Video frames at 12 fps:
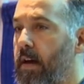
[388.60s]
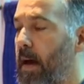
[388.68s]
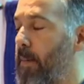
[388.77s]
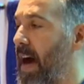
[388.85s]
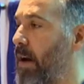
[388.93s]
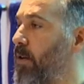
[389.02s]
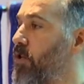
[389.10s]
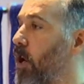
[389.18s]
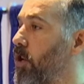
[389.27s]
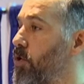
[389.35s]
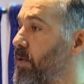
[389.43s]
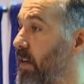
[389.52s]
A battery
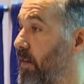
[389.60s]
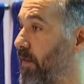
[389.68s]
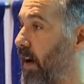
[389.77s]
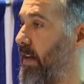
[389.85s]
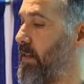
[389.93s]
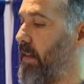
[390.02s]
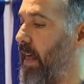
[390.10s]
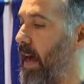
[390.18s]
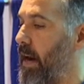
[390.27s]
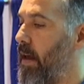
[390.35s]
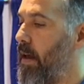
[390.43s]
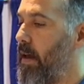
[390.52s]
charger is a device
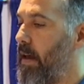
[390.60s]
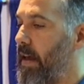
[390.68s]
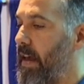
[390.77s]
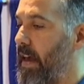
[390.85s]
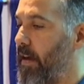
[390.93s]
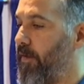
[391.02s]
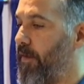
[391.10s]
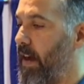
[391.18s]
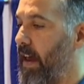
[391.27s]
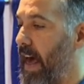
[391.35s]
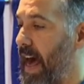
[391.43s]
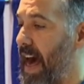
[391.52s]
that, if
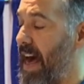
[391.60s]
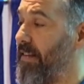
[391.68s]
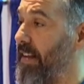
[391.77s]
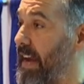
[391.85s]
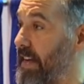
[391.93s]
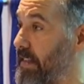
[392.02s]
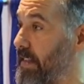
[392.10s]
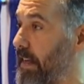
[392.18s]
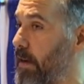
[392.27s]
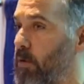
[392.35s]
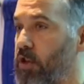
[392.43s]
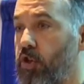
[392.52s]
it has
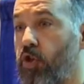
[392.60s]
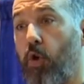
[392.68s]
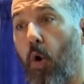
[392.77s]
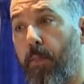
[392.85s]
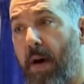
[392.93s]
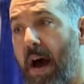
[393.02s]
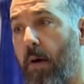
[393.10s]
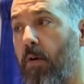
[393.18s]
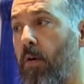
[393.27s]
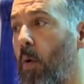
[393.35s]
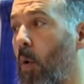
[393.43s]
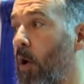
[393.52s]
AC, which is shore
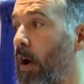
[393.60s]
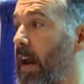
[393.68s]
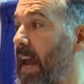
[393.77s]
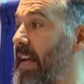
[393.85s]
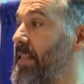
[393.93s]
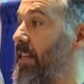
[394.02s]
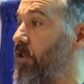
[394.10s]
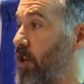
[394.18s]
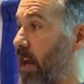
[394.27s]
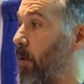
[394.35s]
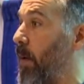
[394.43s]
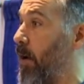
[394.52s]
power, or an AC
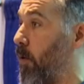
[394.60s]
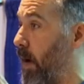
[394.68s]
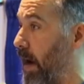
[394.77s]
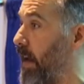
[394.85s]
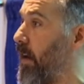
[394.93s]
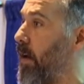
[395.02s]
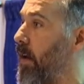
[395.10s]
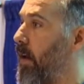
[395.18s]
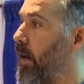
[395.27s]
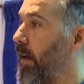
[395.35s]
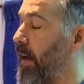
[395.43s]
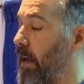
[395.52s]
generator running,
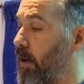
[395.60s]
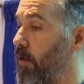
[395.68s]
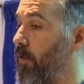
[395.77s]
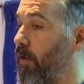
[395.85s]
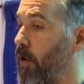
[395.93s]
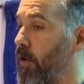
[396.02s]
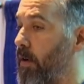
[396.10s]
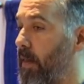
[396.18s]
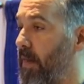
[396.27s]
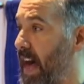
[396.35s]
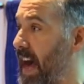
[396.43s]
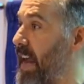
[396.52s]
can
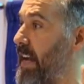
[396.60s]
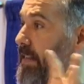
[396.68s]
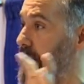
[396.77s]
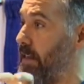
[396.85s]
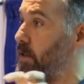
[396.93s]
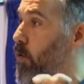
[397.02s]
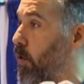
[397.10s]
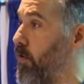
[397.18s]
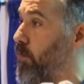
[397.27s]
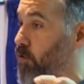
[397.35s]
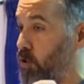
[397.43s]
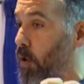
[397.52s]
convert that AC source,
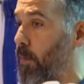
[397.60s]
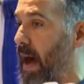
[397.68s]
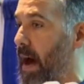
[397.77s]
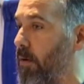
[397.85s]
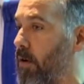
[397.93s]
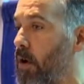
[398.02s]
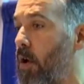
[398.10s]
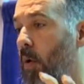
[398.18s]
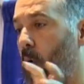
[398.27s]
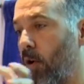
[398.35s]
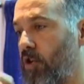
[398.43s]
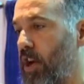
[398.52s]
shore power,
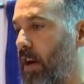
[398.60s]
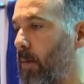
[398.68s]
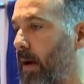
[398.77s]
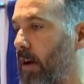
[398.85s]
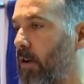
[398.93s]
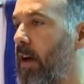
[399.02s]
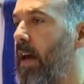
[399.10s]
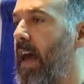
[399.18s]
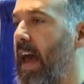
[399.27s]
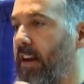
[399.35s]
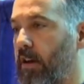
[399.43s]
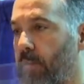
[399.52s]
or generator,
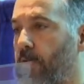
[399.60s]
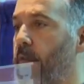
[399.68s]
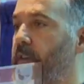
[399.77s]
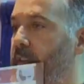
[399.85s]
and convert it